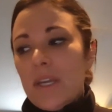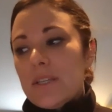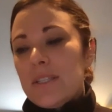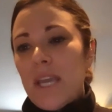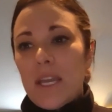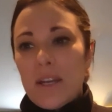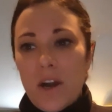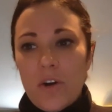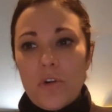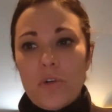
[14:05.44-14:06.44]
staying at
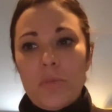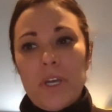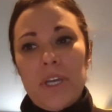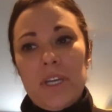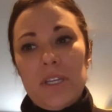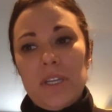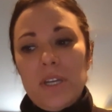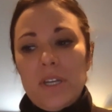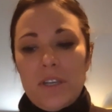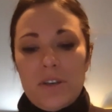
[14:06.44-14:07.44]
home and,
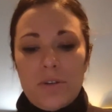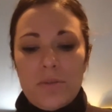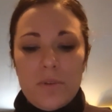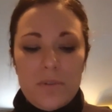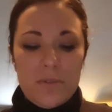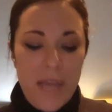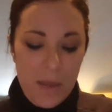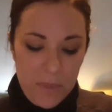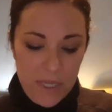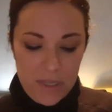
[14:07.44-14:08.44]

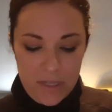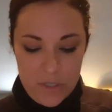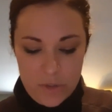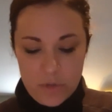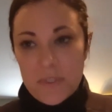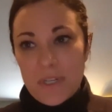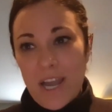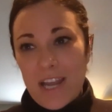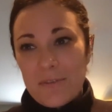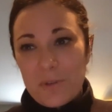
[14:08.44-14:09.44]
not being in large groups and
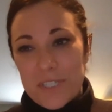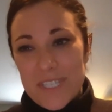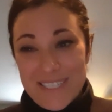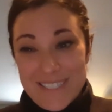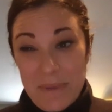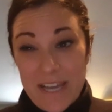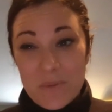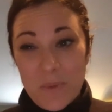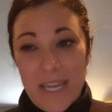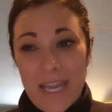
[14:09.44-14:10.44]
kind of quarantining as
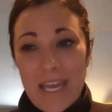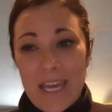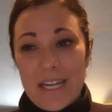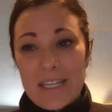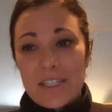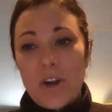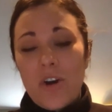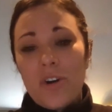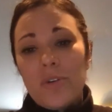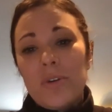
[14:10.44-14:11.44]
best we can on our
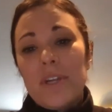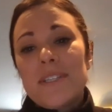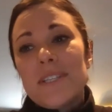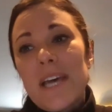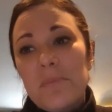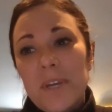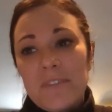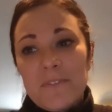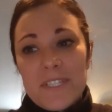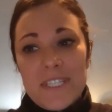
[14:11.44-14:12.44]
own isn't that big
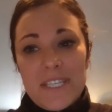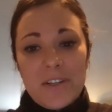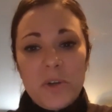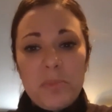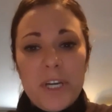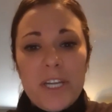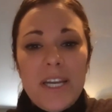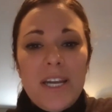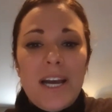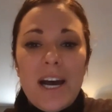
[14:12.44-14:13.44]
of a deal. But
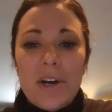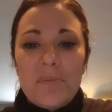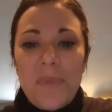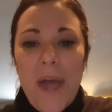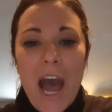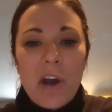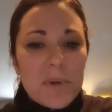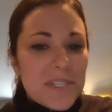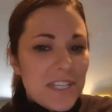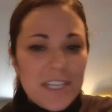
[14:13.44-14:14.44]
how
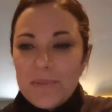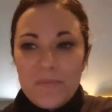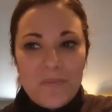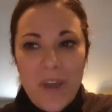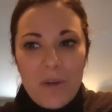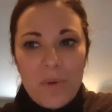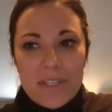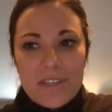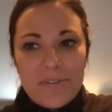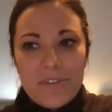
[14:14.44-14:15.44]
was it? How
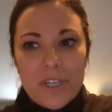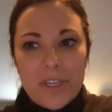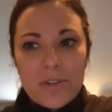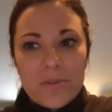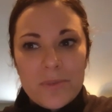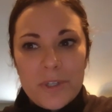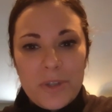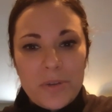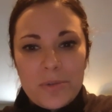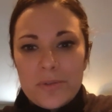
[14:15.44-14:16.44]
was it for you? Were
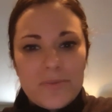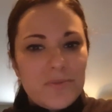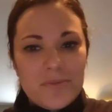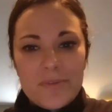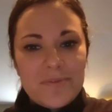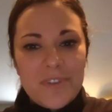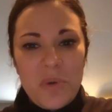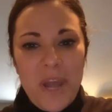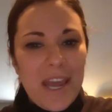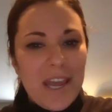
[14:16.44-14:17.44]
you
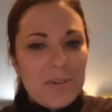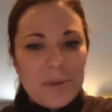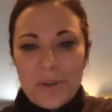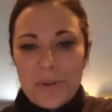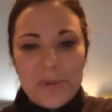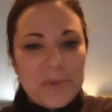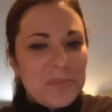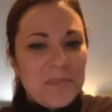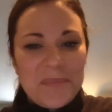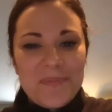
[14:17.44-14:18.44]
okay? Were you
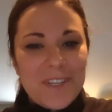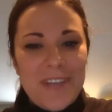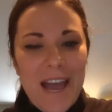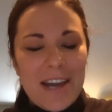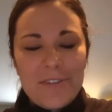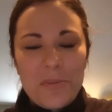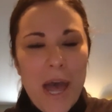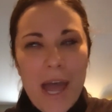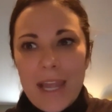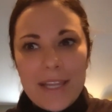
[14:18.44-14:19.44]
out of your
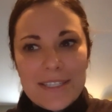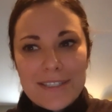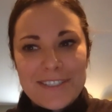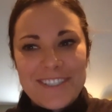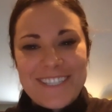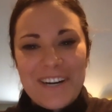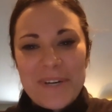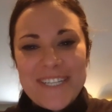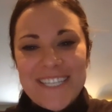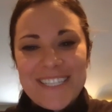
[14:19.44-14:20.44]
mind? How
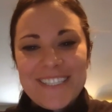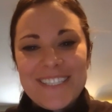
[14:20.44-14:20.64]
was it?